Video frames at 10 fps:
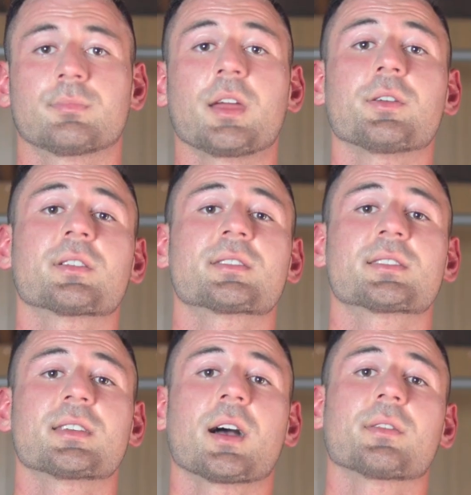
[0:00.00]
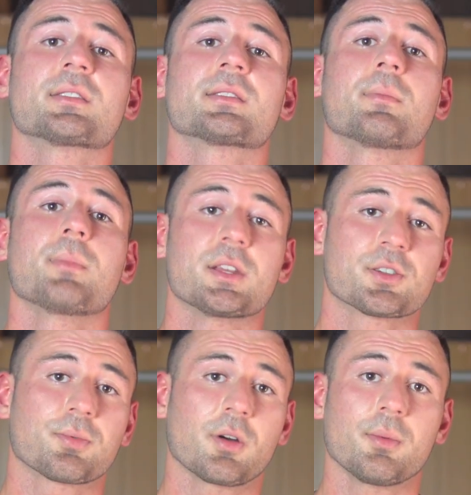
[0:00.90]
Now you can see how this is a
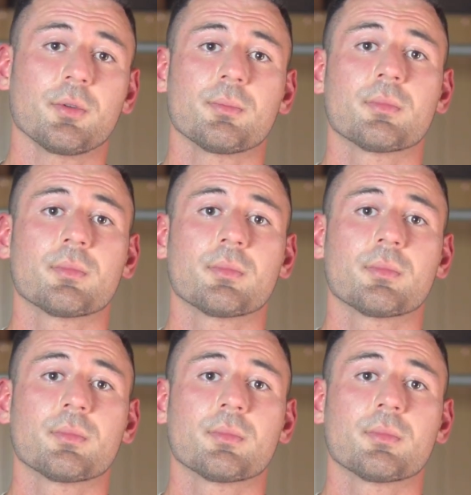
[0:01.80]
major problem.